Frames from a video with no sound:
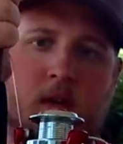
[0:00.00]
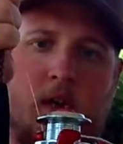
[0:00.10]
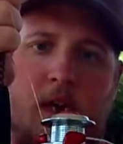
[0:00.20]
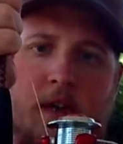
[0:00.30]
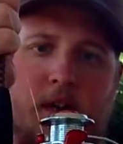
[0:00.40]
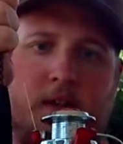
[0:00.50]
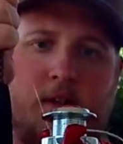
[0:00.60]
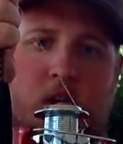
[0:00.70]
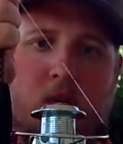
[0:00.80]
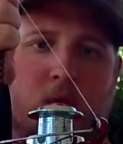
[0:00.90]
And then
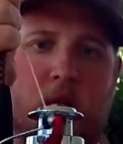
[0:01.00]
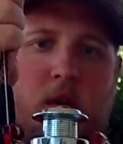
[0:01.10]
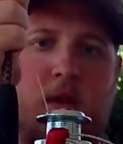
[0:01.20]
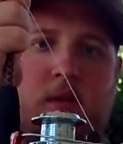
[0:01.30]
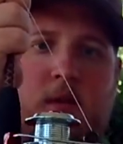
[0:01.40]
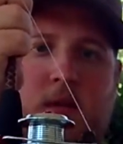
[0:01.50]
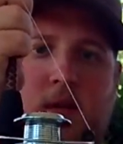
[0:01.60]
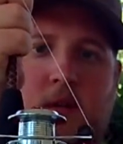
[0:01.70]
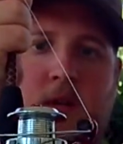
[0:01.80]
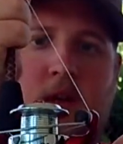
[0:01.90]
start reeling.
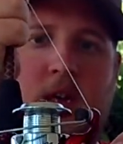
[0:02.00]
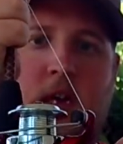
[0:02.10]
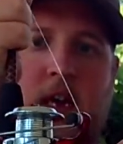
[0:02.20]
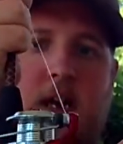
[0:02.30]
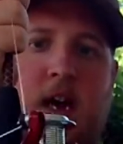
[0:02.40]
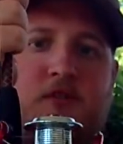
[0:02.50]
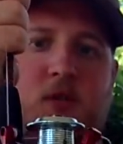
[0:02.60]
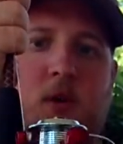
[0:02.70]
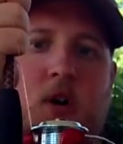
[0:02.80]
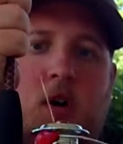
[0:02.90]
And as you
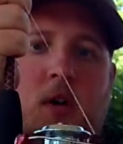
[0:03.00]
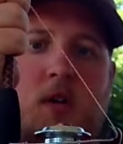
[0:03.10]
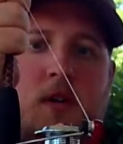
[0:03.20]
reel,